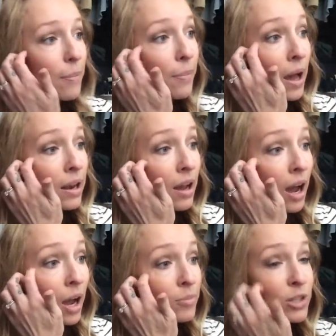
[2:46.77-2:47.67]
but
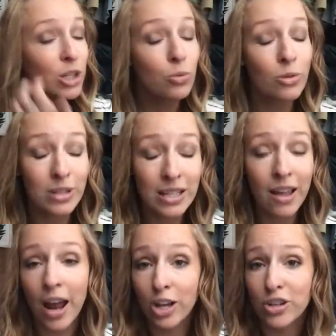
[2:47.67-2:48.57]
you will need
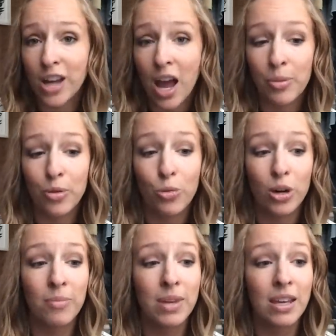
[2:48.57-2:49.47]
that extra time in the
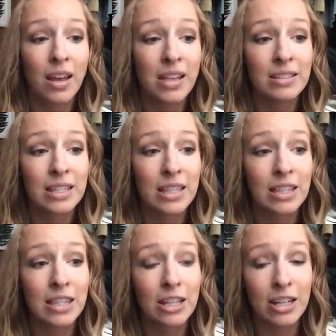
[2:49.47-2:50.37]
morning, because
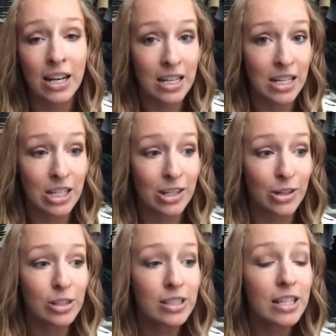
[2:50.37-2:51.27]
they're going to need to
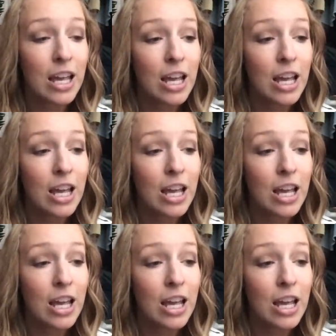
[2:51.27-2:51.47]
nurse,